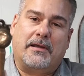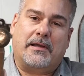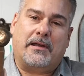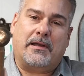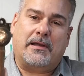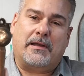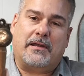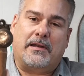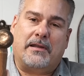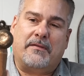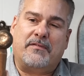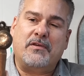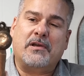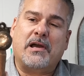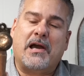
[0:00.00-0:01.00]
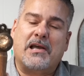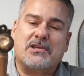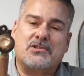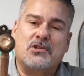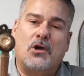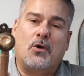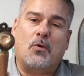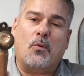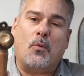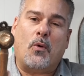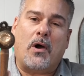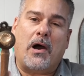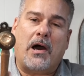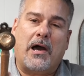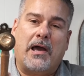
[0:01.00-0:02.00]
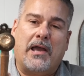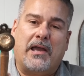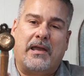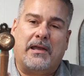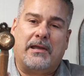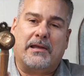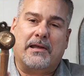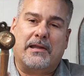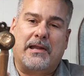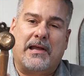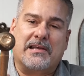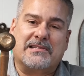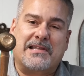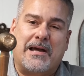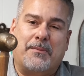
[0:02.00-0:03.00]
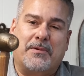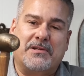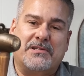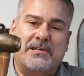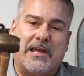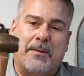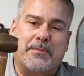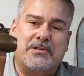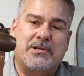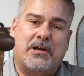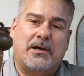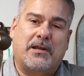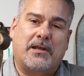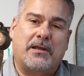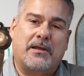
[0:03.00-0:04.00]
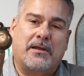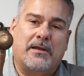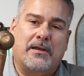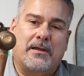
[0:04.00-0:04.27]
And if you guys know why it has that much damage on it,